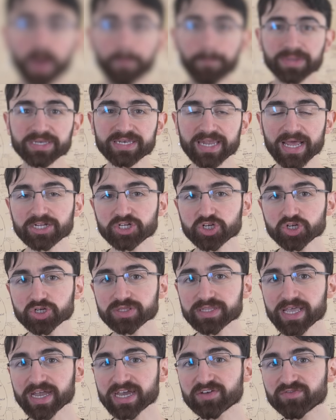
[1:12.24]
a
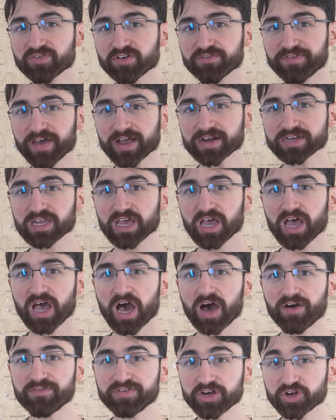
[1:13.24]
potential negative effect
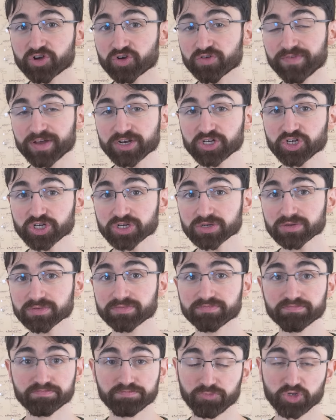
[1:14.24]
of an intervention
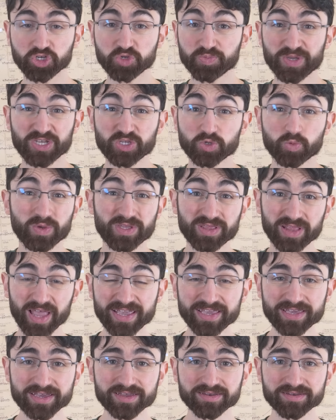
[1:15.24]
just because we
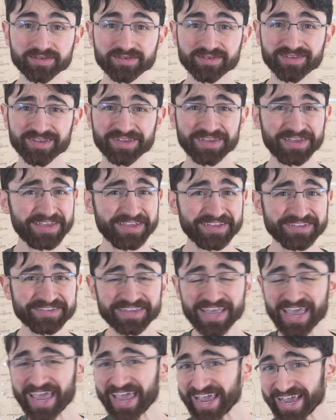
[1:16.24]
like it
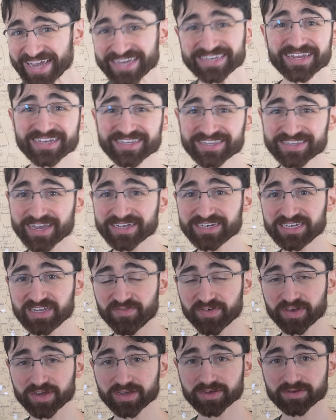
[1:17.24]
is anti
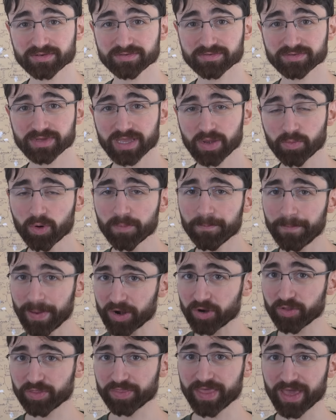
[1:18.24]
scientific. And we're
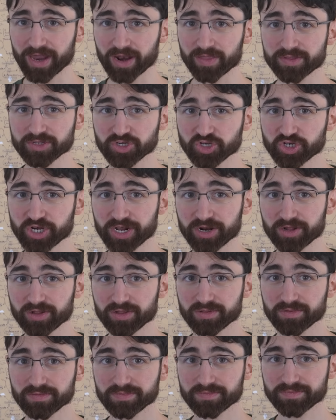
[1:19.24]
better than that on this channel.
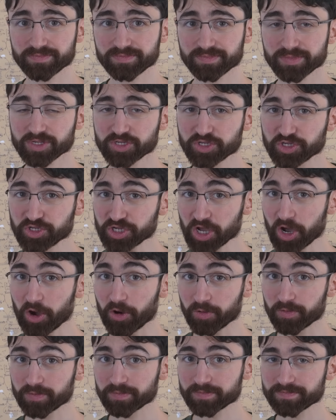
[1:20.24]

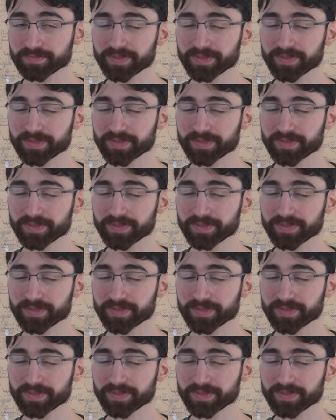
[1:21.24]
So,